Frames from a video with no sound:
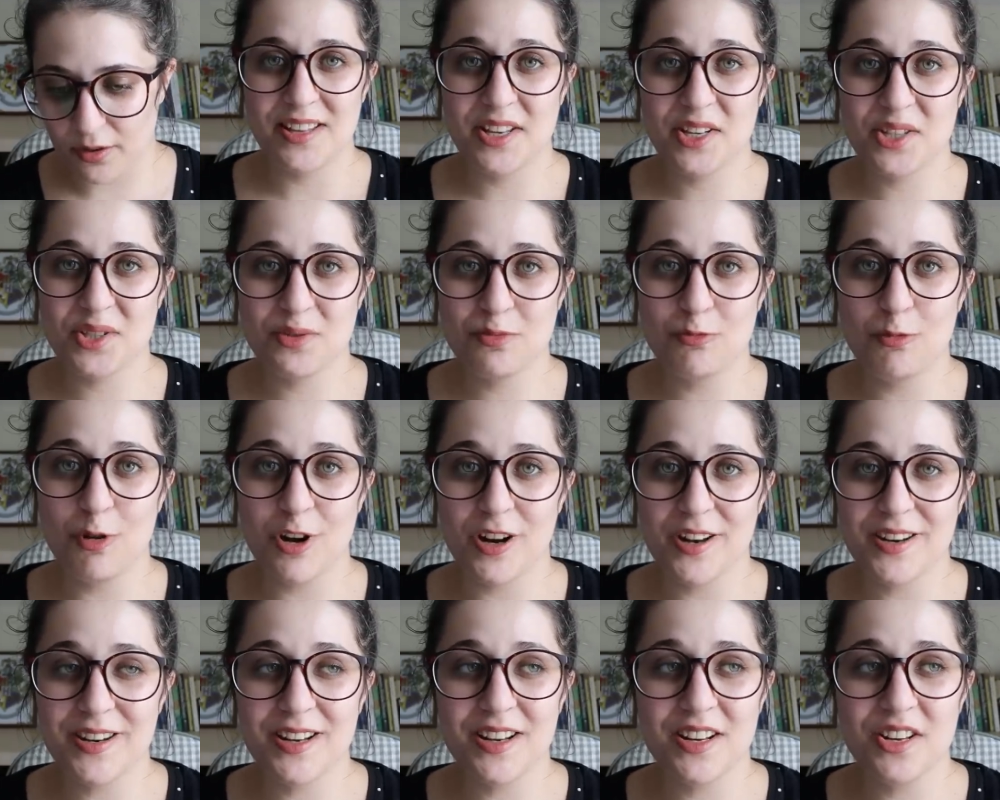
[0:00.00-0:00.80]
There's
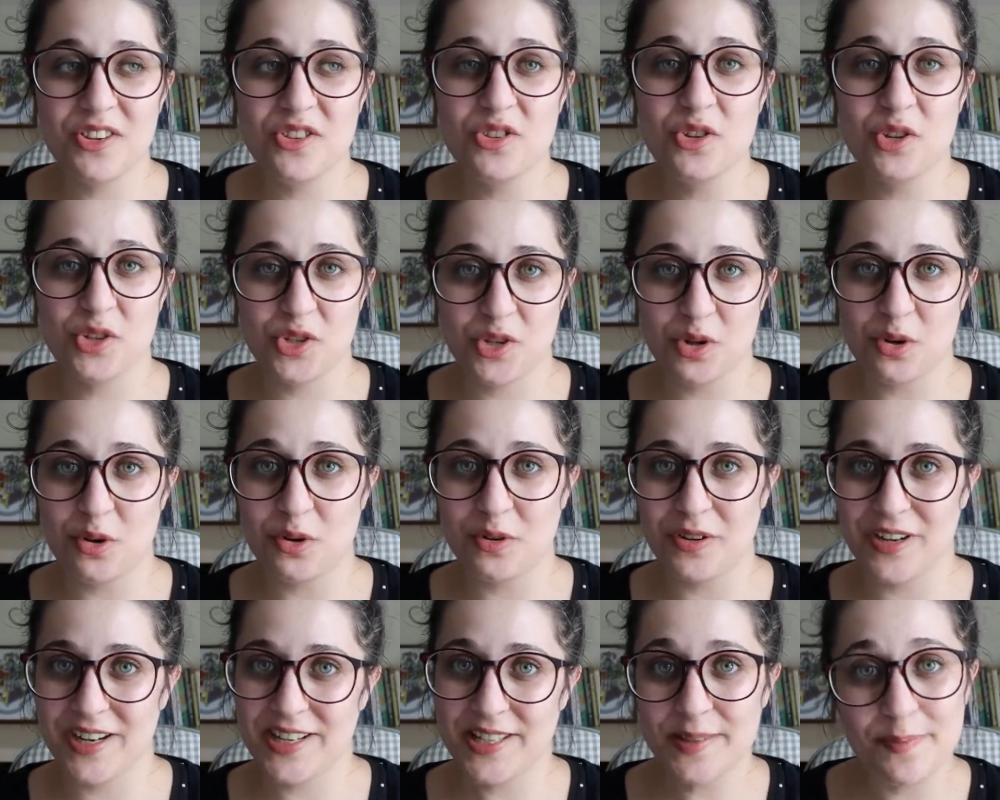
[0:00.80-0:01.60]
one
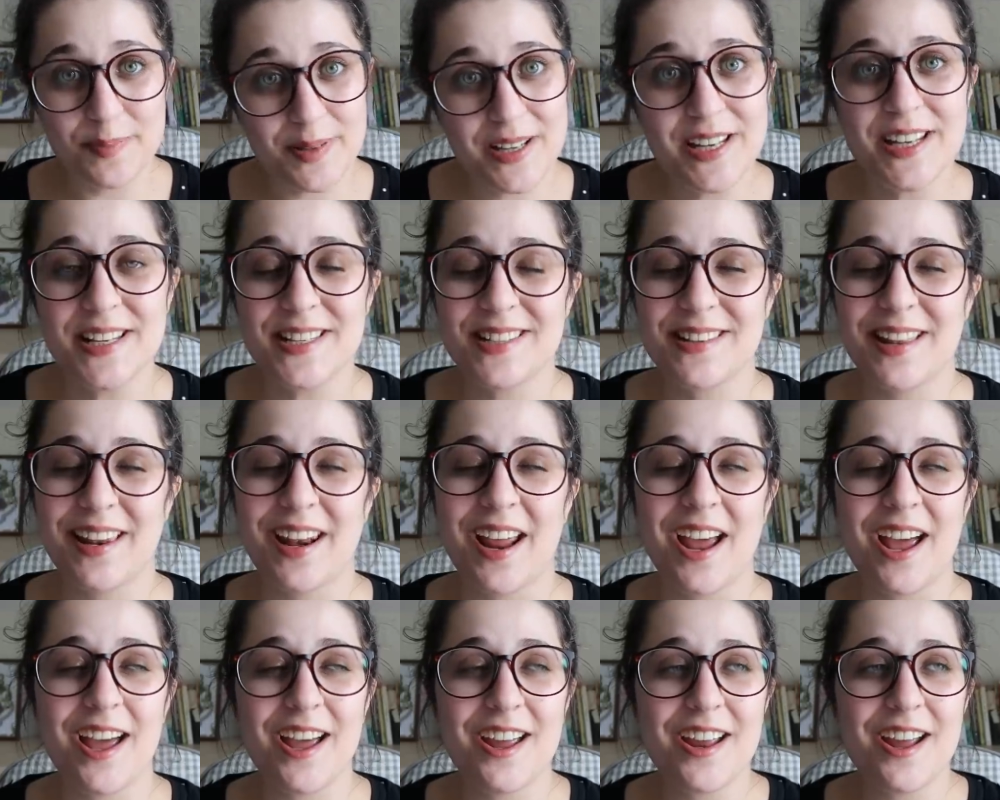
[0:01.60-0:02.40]
notorious piece
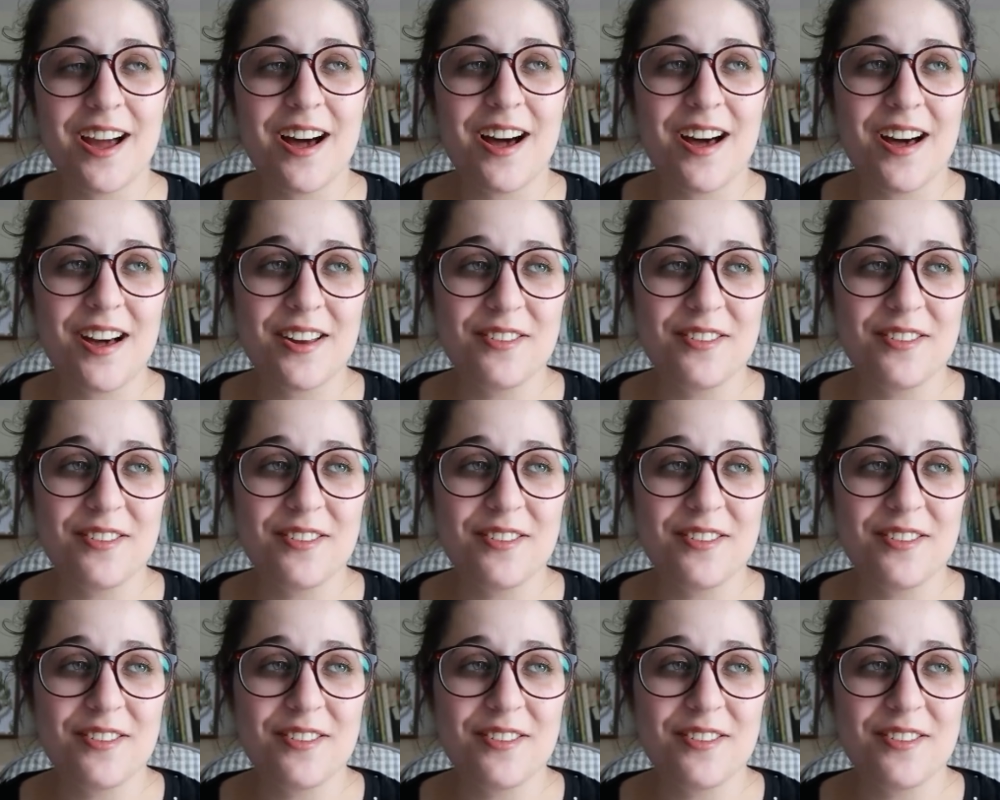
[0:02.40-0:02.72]
that I